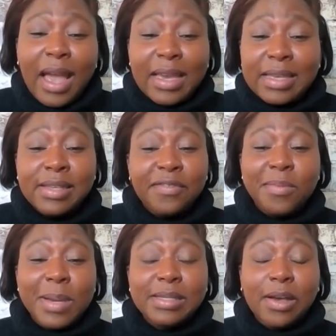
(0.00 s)
I can say
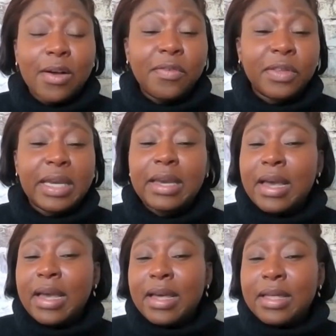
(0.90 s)
for myself, like
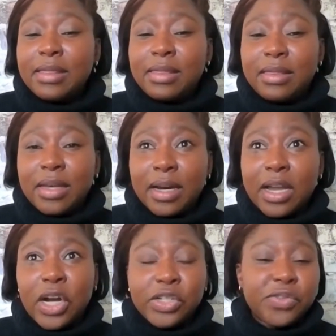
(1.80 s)
the
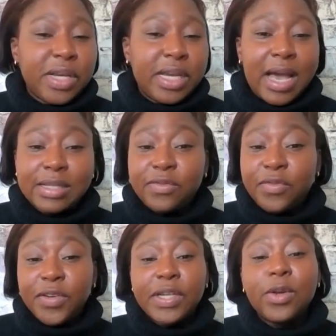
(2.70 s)
country has
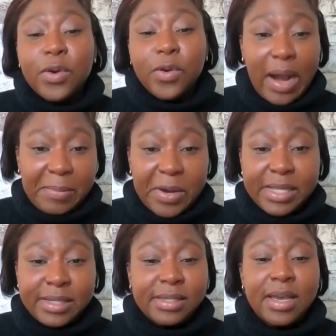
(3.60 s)
very low crime
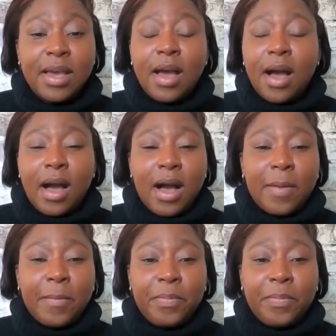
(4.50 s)
rates.
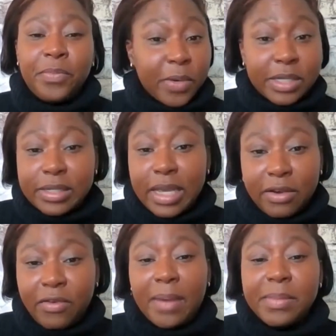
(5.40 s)
No one is
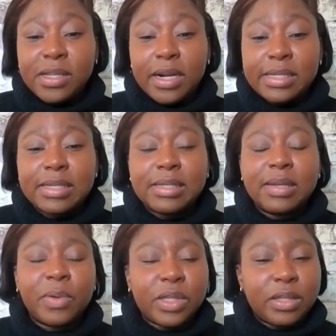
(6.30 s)
saying crime is
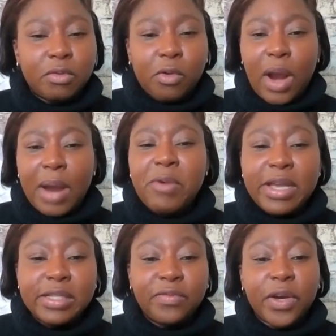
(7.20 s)
non-existent, but the crime rate is